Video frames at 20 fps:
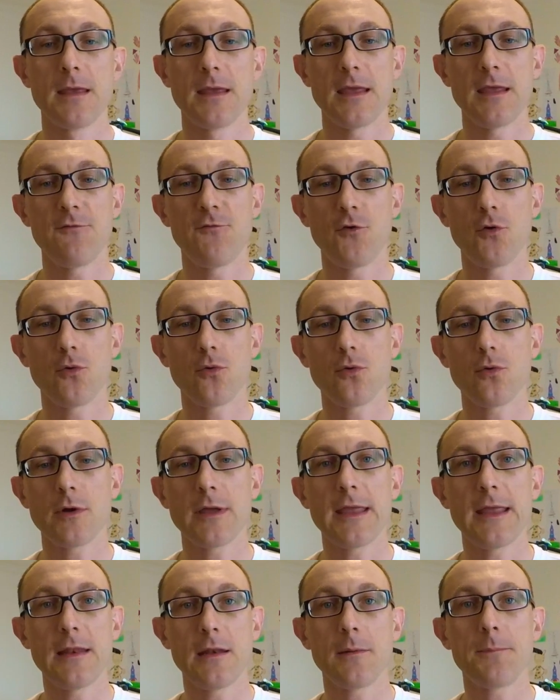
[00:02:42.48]
If you're
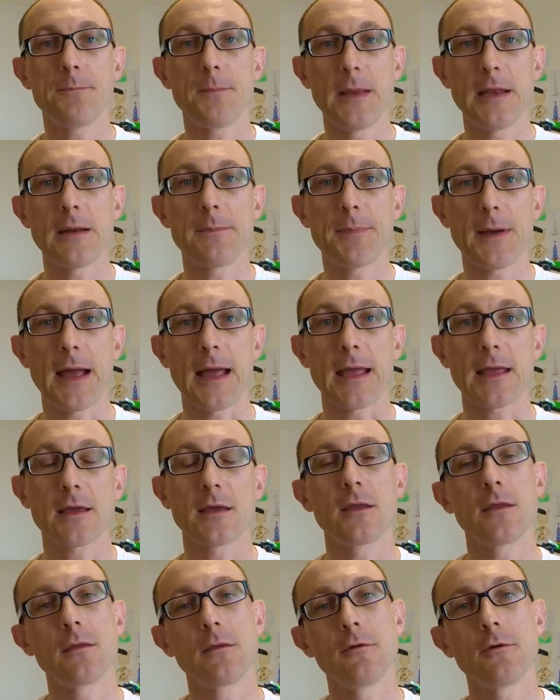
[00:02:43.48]
in a
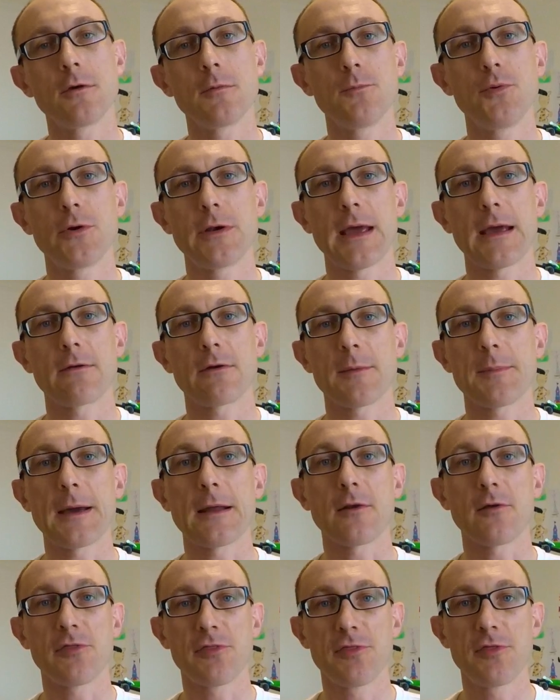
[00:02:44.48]
pack, you can put out about
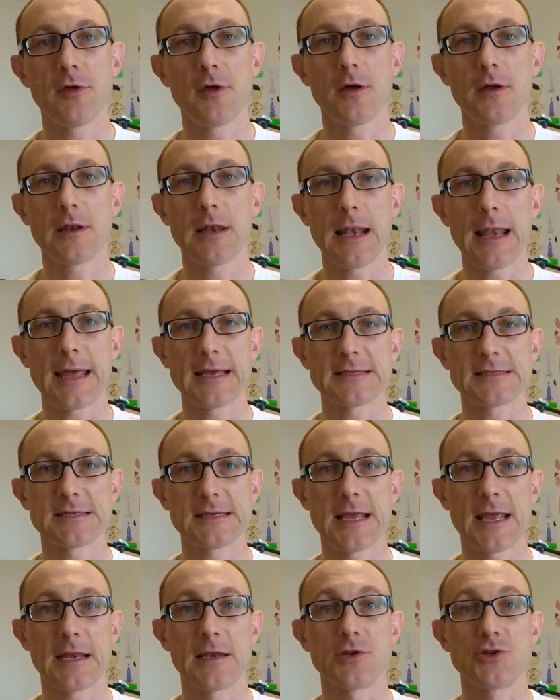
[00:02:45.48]
1/3 less
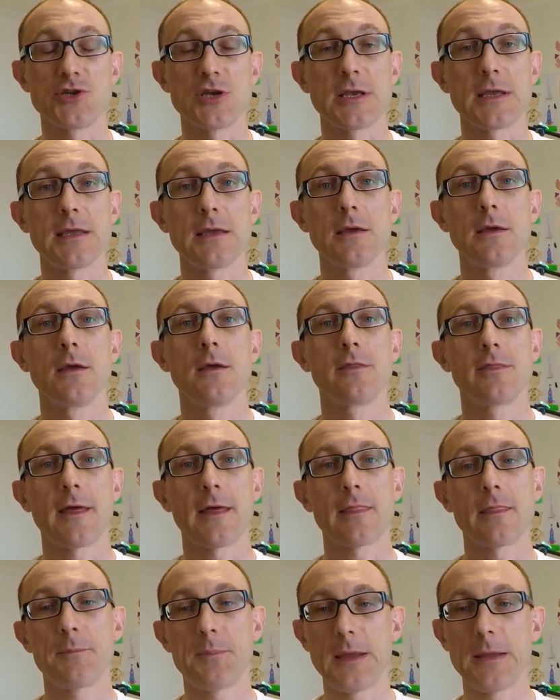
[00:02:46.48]
energy
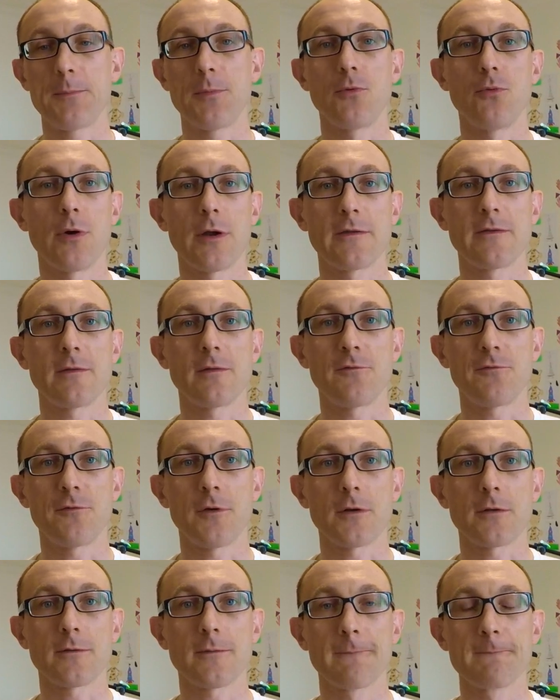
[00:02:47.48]
than the people right at the
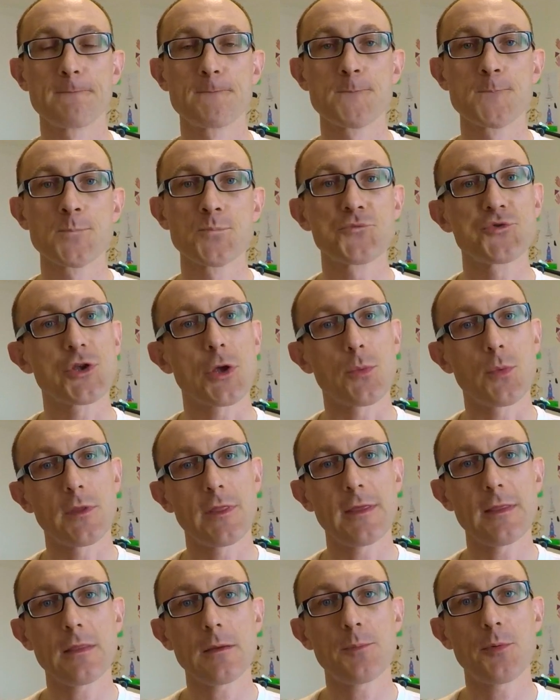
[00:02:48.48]
front. So within the